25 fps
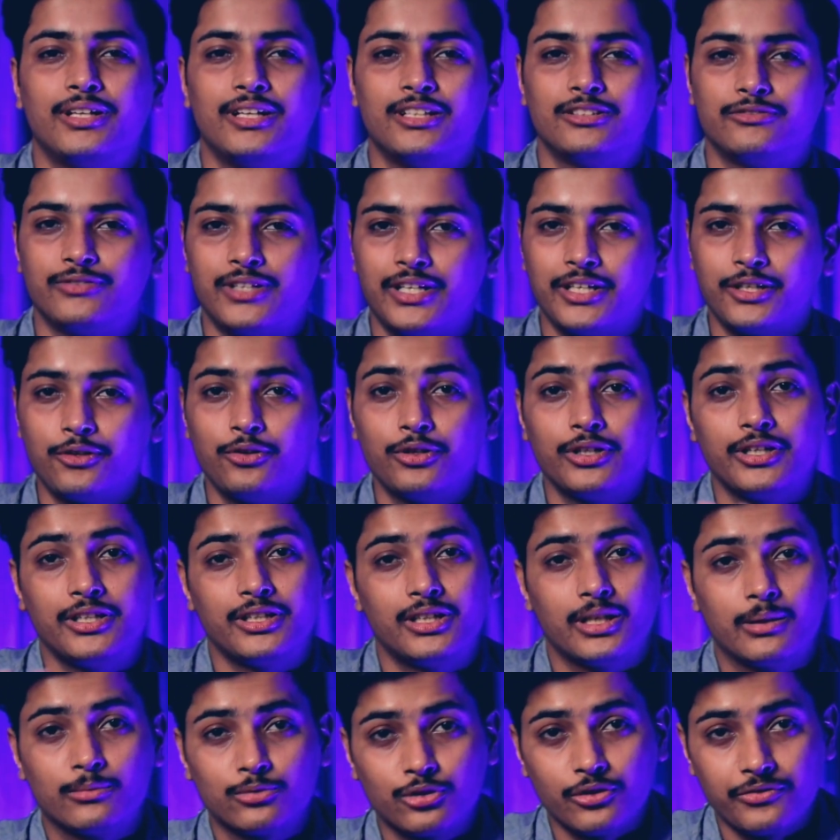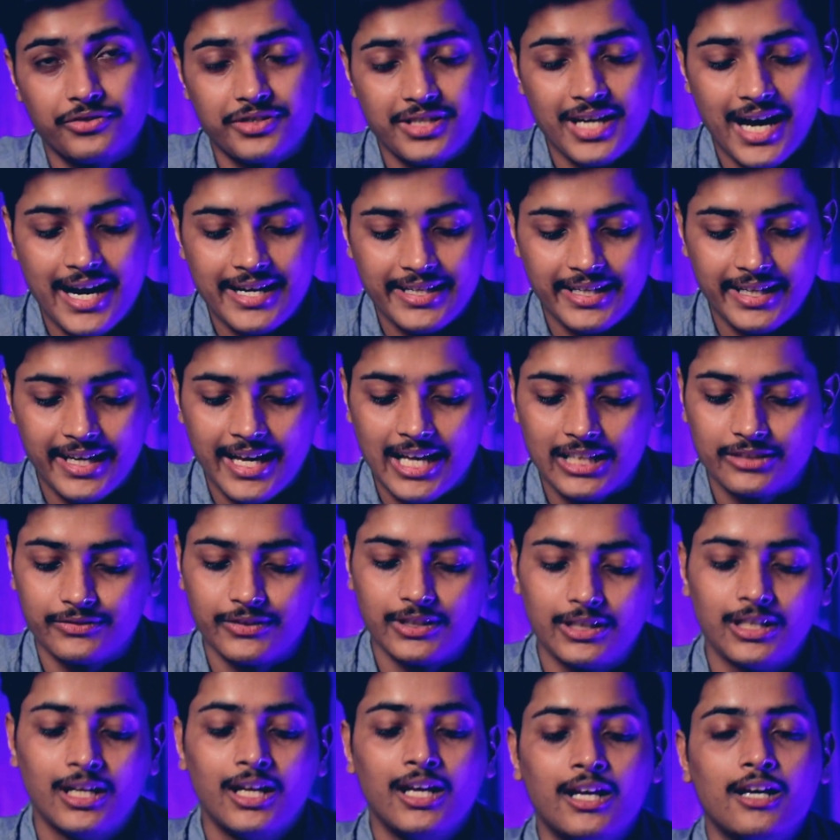is very good in terms of charging as
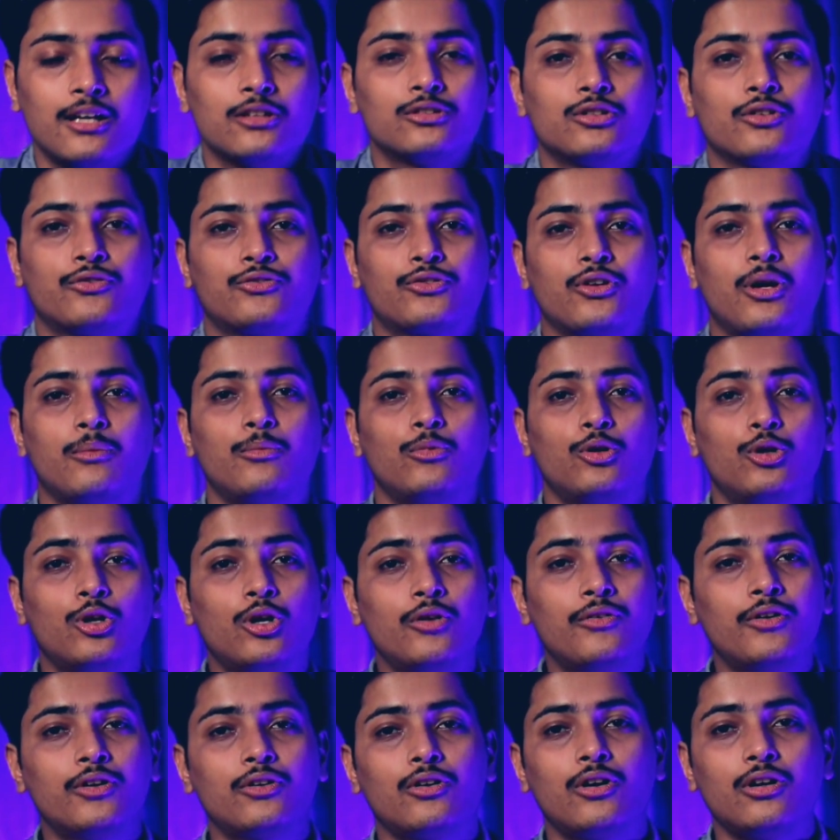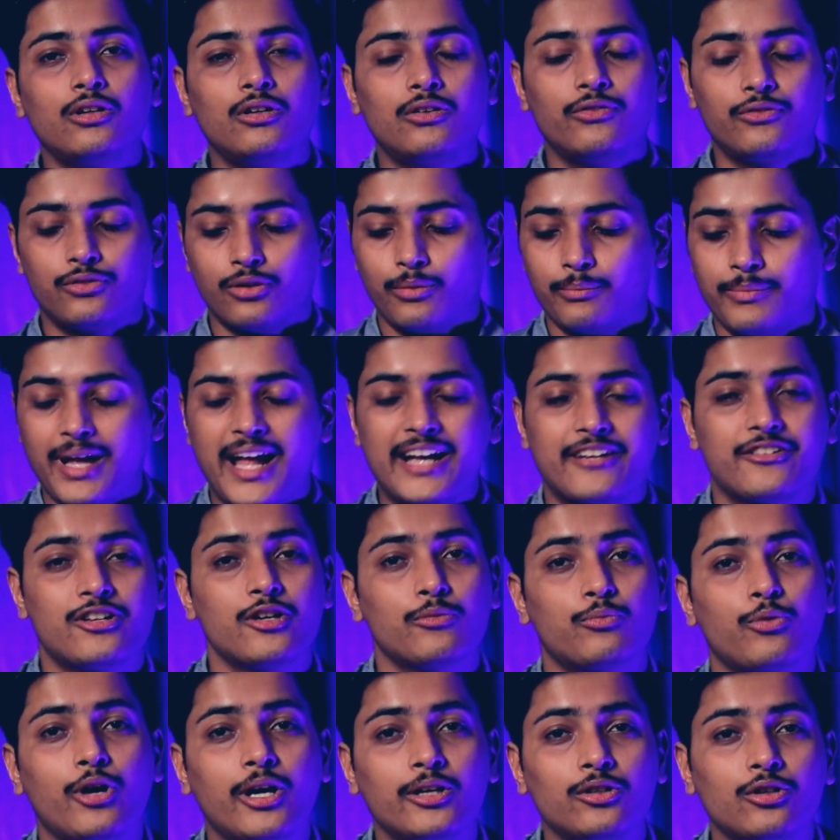well. So from overall, from
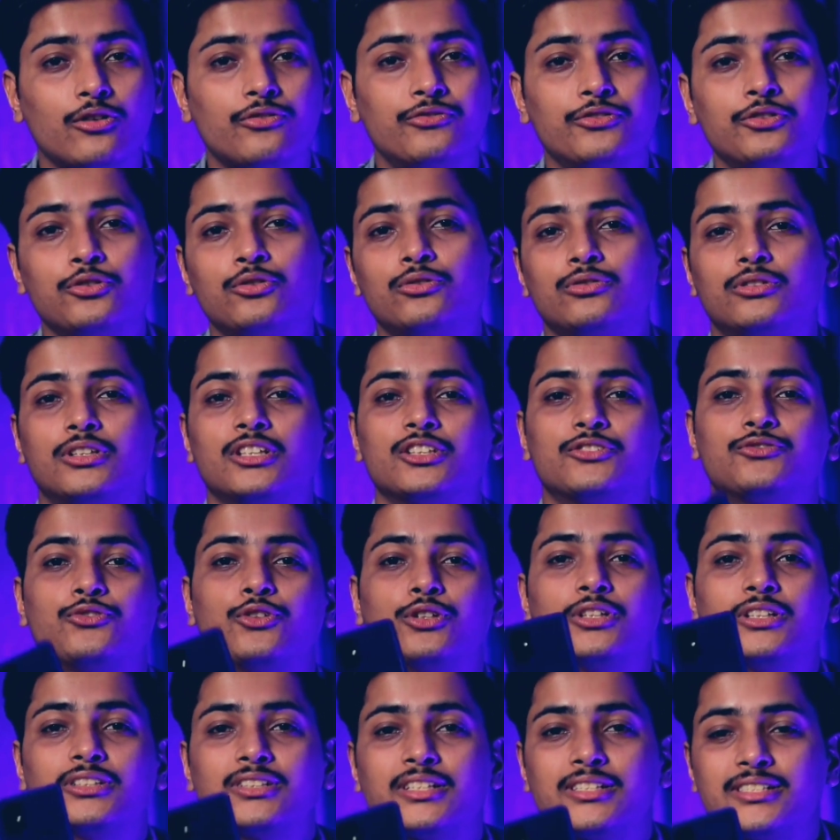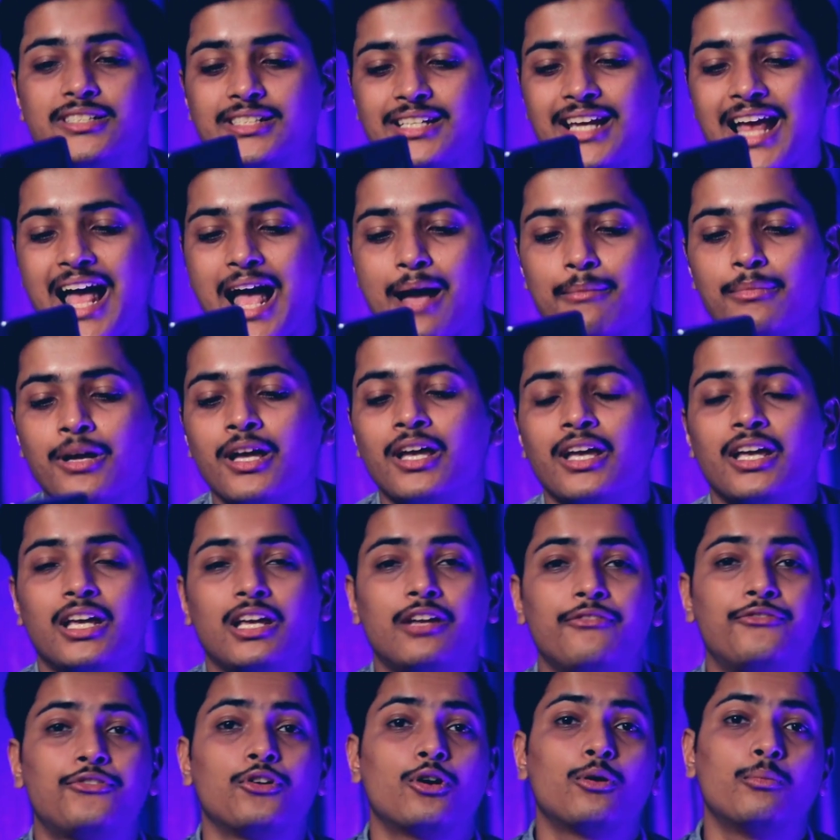battery point of view, this phone is a champ.
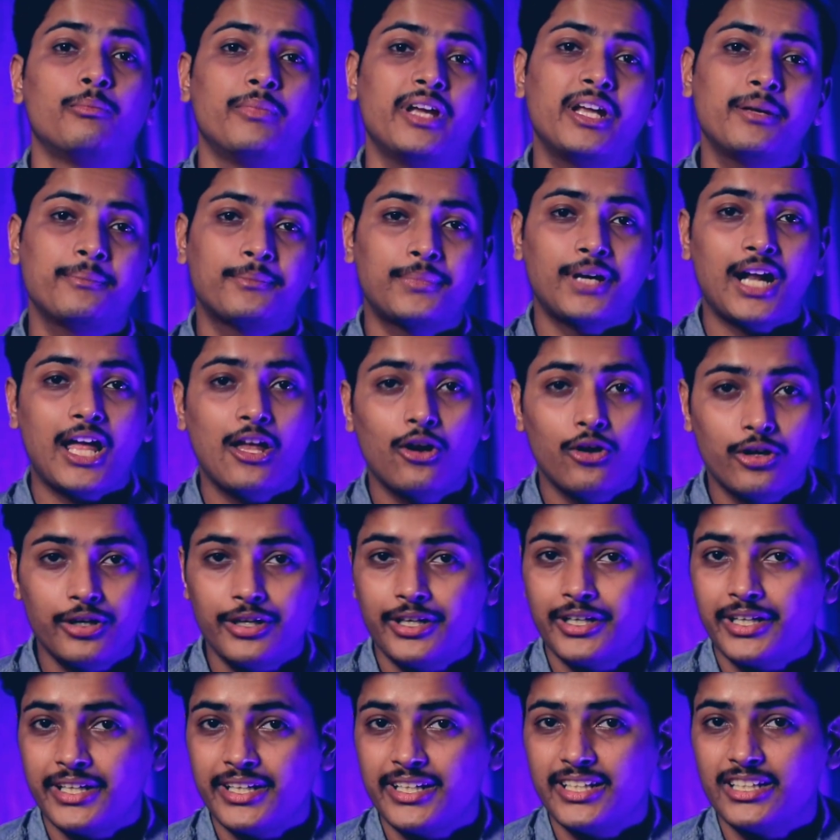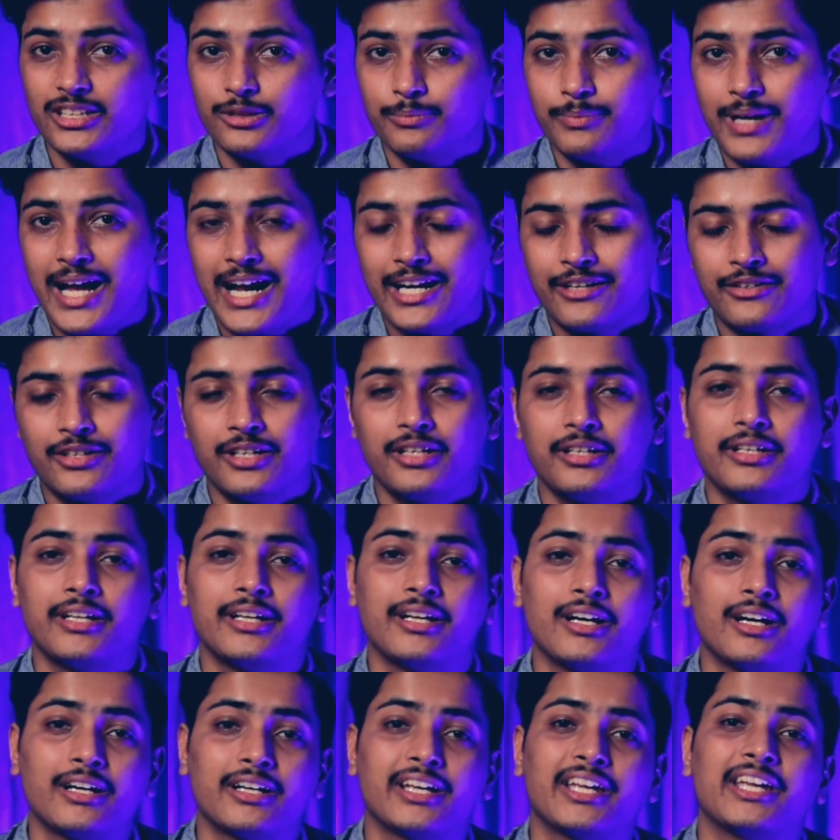If your main priority is battery,
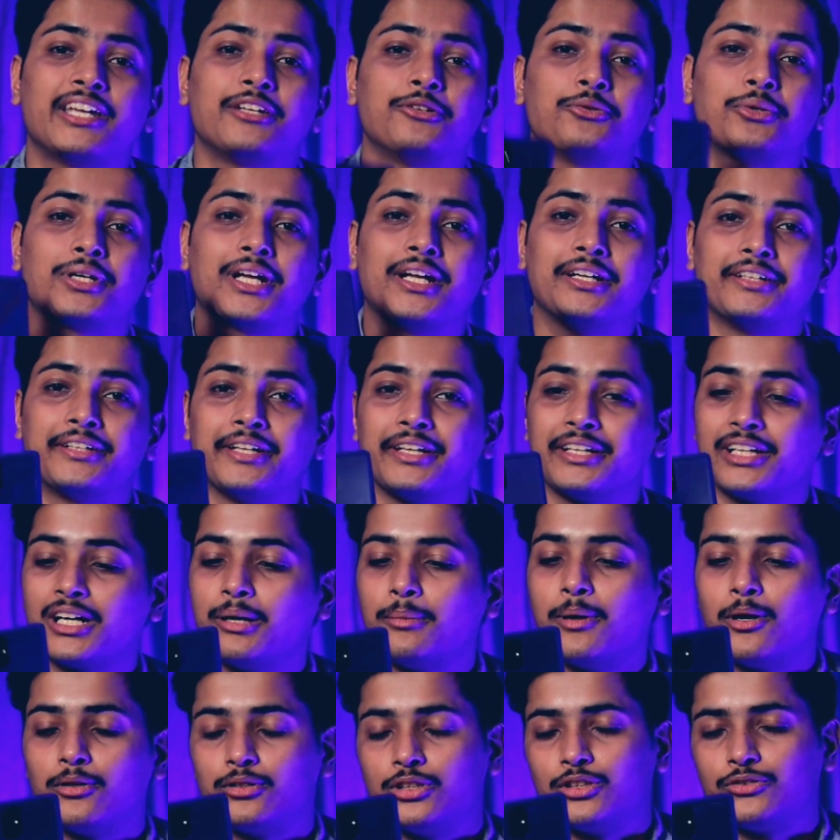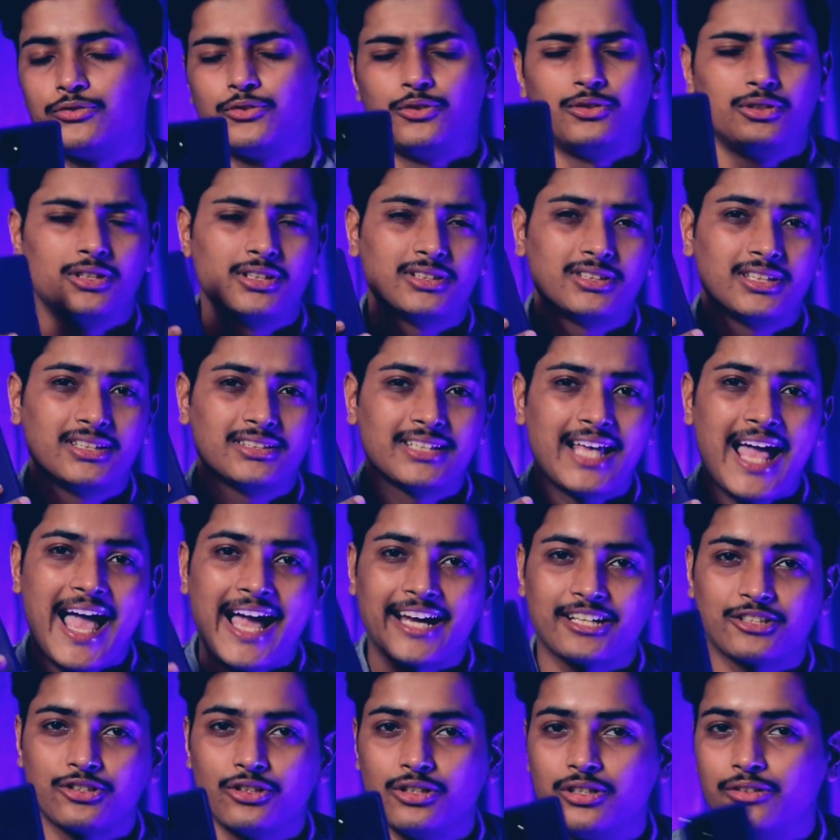then again you can think about this phone. This is
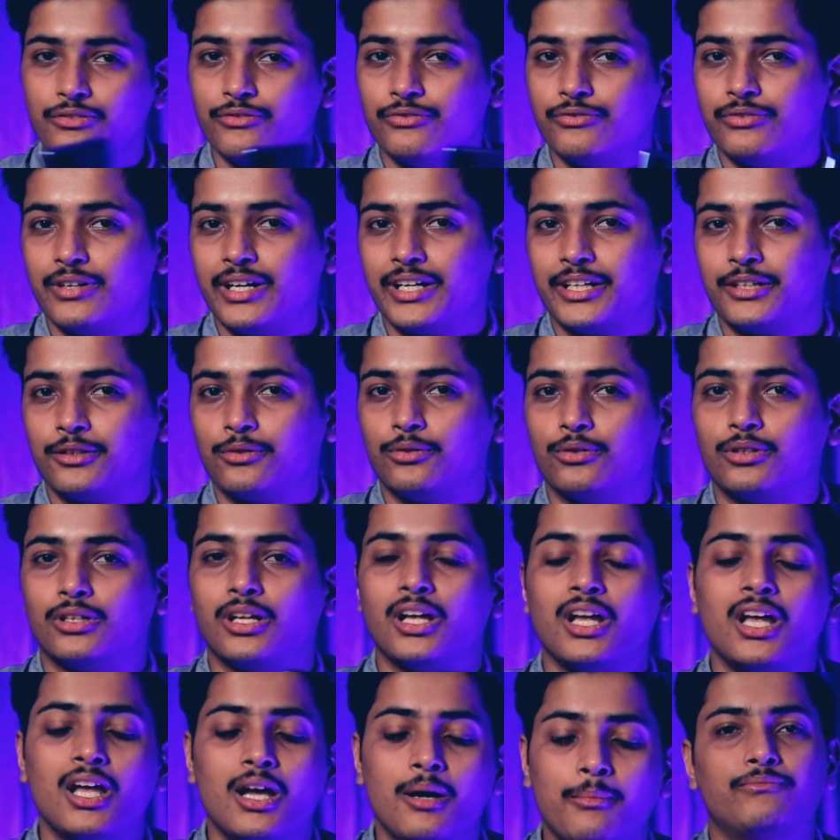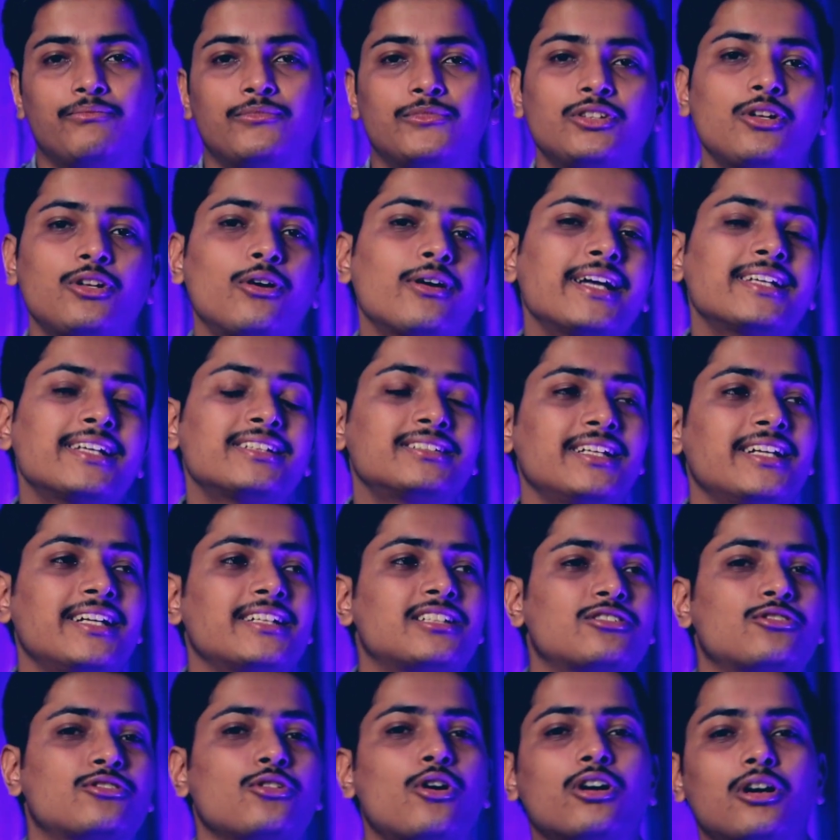actually very good. Now guys,
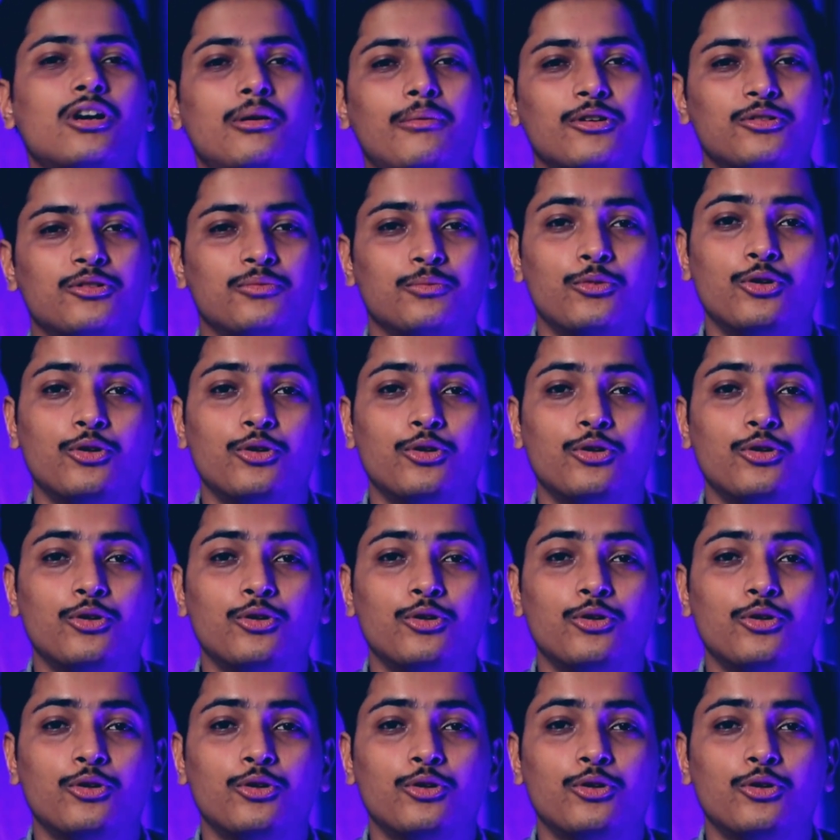let's talk about